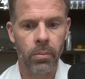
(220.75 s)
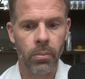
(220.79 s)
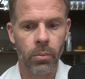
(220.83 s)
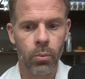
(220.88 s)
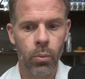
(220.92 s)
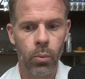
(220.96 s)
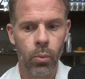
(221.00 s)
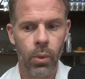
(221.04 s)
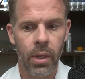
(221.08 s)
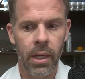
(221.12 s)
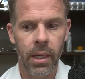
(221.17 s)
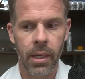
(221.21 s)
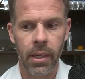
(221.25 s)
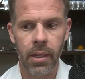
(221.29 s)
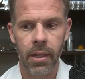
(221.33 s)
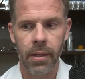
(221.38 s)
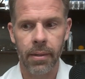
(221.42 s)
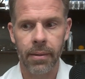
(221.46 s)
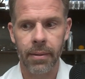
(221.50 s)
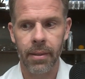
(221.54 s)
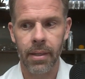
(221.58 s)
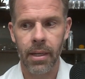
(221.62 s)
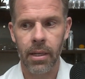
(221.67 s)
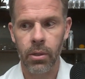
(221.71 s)
we can
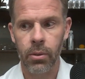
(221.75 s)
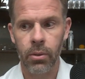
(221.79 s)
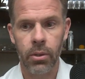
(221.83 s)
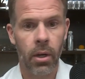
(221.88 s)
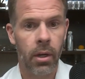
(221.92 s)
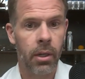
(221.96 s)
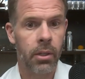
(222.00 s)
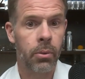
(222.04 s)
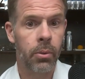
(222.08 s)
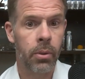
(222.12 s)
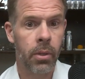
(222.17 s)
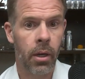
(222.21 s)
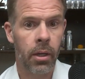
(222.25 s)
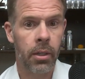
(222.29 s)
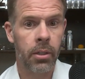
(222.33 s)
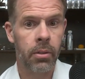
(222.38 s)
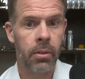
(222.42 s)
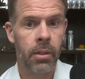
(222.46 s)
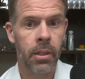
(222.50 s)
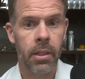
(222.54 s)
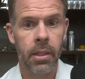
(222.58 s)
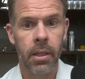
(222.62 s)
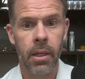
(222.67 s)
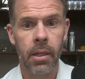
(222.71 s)
let you talk to a doctor
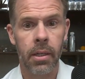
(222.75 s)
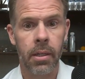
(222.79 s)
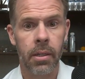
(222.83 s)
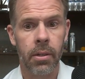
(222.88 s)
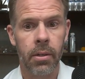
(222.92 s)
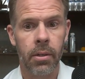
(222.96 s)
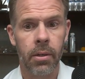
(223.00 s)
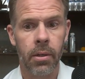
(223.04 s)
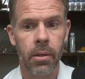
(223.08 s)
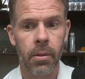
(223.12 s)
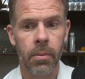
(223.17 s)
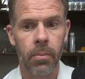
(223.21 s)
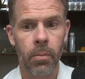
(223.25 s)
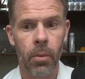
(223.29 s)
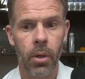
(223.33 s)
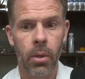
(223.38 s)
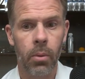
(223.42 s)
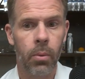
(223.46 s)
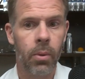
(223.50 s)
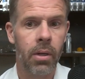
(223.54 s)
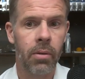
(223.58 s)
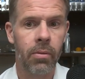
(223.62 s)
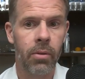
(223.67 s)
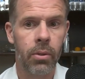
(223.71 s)
at the end, or
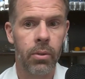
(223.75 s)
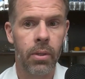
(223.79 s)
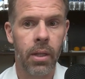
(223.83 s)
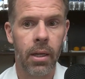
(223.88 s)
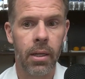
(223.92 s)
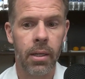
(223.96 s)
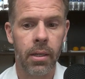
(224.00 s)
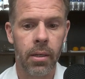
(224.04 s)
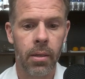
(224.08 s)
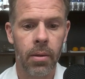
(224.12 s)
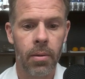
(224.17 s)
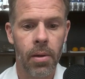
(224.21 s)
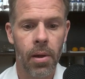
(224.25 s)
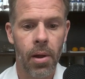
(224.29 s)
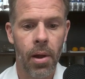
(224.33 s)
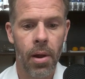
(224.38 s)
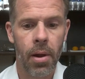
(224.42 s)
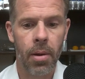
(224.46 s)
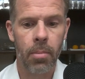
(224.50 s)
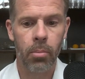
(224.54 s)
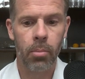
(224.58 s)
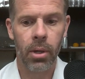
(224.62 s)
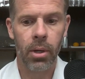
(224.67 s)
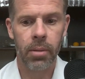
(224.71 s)
whatever you'd like.
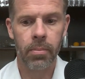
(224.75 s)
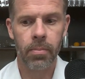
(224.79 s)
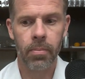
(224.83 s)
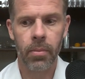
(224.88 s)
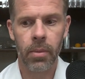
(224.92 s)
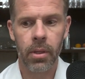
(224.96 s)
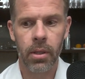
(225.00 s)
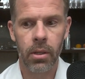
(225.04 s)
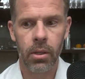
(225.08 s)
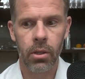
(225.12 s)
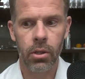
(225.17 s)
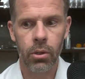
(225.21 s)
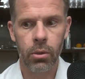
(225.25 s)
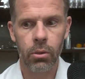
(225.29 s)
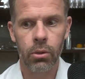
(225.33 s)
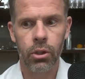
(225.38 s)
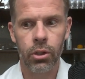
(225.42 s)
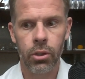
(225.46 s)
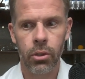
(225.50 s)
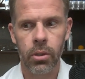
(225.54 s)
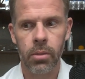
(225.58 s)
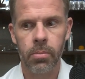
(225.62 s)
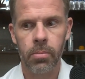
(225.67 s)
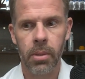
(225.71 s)
But you
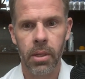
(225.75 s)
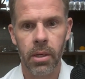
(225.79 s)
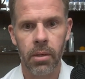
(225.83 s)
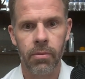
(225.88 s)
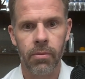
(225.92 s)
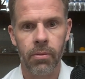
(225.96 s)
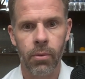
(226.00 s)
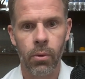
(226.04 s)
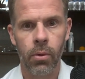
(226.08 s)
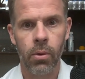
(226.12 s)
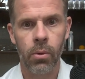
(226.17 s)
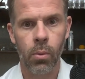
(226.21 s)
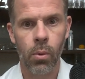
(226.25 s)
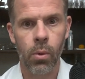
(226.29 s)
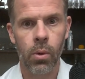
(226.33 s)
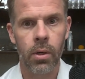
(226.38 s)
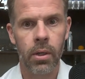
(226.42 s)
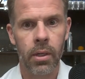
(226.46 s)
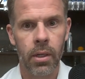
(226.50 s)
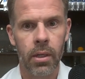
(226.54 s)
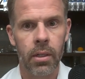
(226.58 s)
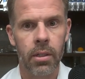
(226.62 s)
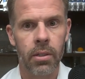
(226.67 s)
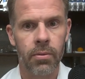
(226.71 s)
should be
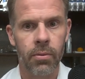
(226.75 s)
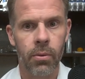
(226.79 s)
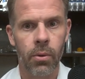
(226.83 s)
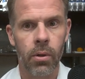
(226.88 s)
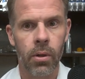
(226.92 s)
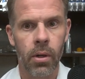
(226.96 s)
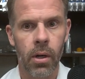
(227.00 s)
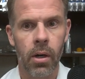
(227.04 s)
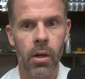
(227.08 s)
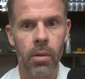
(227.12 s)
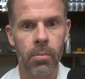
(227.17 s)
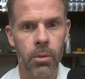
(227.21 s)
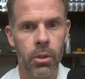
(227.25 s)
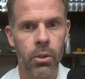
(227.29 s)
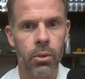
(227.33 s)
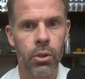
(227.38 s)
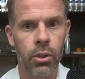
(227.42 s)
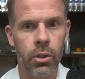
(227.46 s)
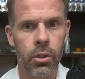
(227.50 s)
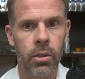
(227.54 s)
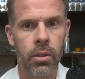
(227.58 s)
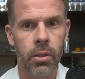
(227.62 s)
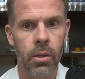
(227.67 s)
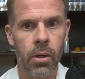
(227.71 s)
forewarned is forearmed. You
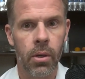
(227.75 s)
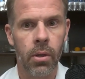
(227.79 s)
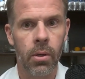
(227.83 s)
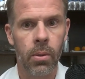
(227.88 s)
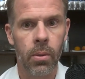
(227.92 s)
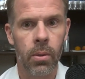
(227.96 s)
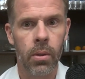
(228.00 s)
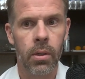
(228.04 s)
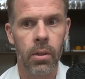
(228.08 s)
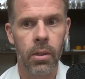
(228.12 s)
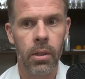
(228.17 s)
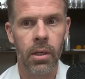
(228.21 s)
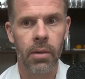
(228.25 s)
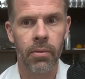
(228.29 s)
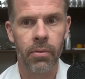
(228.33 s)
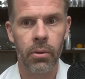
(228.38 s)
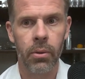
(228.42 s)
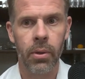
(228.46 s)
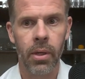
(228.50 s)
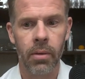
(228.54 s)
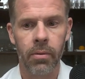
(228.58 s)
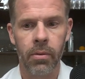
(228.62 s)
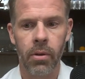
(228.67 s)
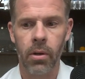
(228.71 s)
should know if you
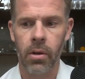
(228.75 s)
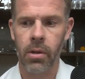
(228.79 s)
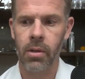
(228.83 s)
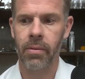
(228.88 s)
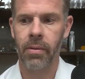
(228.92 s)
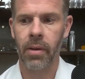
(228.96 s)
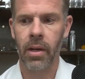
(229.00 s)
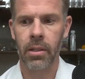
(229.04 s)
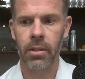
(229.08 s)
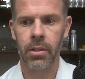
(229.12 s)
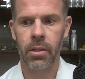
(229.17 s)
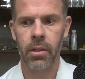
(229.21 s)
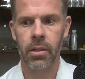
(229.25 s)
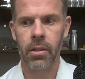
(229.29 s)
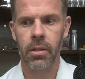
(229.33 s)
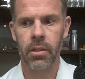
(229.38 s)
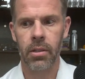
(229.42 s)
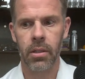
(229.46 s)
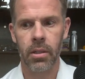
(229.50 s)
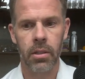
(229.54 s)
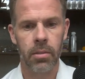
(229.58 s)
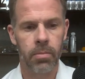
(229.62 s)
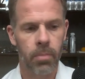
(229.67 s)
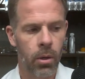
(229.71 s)
have cardiovascular
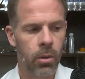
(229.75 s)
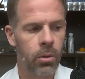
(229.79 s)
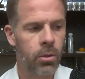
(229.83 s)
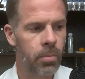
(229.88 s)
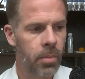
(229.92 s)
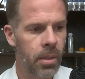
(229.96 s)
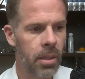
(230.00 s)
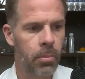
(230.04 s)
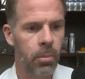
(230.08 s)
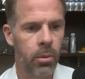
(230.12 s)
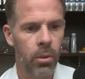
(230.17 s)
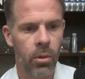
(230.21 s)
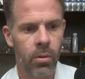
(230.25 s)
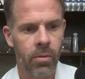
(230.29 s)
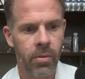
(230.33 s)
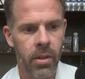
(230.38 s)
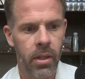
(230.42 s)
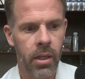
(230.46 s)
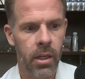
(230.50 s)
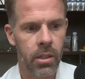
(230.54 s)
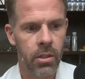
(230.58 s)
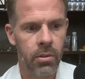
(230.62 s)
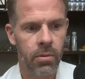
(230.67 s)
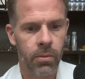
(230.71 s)
disease. Most people over the
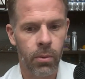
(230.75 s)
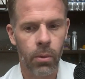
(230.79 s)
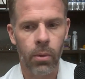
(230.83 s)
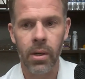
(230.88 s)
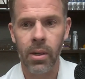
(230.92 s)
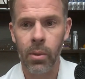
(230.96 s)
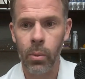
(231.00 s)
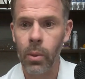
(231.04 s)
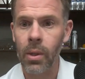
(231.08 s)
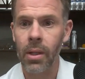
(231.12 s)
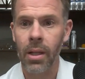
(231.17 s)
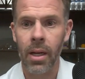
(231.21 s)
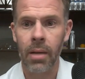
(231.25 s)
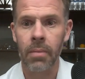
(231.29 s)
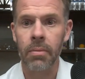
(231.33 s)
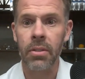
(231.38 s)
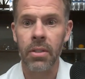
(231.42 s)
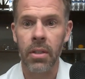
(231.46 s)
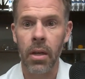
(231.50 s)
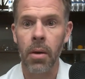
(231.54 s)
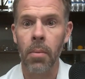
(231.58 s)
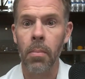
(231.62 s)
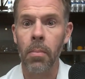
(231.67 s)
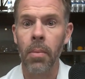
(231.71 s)
age of 40 will have
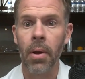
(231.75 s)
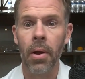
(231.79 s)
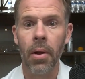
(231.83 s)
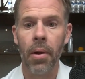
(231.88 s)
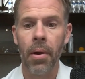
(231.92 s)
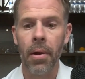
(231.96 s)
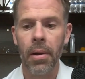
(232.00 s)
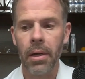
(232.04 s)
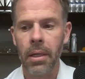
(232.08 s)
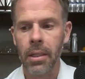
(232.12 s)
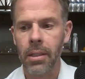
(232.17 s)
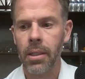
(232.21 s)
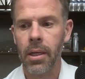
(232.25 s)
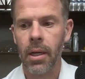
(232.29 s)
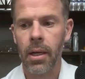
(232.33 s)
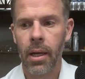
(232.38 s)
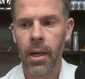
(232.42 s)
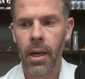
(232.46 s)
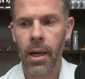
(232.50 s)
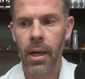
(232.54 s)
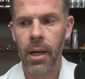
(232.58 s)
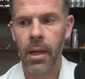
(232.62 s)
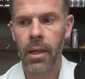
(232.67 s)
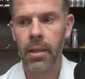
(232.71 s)
some,
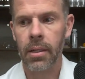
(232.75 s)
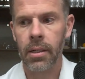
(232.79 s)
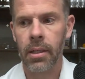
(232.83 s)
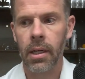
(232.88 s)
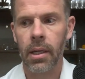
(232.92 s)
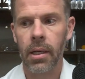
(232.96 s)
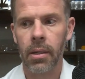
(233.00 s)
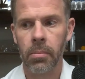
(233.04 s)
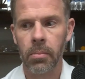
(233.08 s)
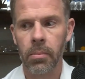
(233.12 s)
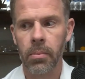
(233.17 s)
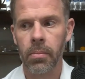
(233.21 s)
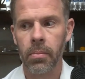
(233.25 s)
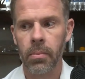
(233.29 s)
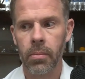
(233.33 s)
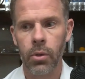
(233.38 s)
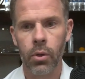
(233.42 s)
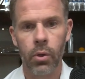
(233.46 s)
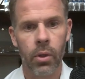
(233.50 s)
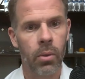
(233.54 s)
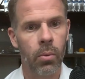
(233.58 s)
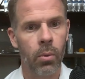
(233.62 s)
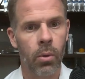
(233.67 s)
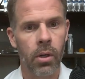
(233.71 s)
and you
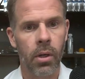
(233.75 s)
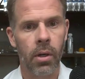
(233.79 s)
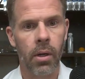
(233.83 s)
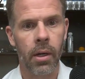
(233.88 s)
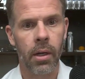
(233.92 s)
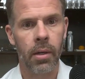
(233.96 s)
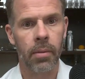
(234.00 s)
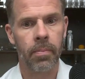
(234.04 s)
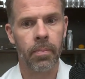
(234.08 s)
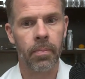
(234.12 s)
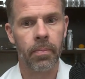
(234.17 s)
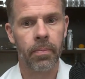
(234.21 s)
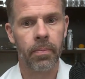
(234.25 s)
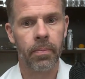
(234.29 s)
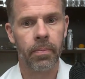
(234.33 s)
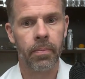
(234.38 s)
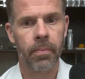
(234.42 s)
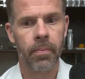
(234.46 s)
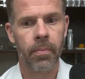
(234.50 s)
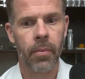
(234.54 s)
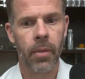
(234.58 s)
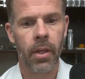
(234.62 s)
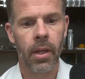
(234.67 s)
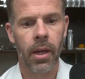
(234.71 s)
can work on it.
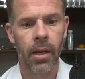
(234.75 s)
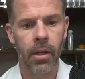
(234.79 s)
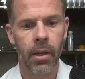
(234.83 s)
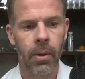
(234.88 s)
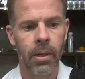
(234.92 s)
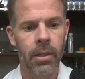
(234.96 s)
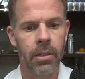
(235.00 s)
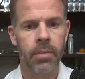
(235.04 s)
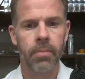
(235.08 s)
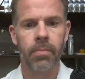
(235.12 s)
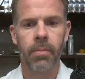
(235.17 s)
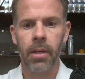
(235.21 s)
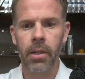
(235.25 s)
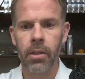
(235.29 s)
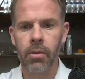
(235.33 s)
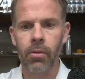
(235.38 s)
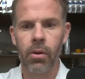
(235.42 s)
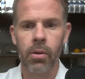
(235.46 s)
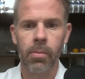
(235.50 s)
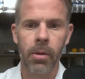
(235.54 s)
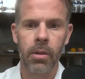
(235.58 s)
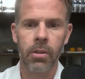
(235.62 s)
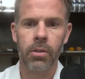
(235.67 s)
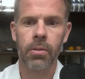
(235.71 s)
Anyways, thank you very
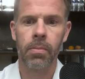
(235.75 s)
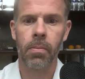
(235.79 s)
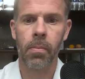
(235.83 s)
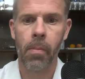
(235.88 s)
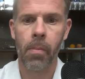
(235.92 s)
much.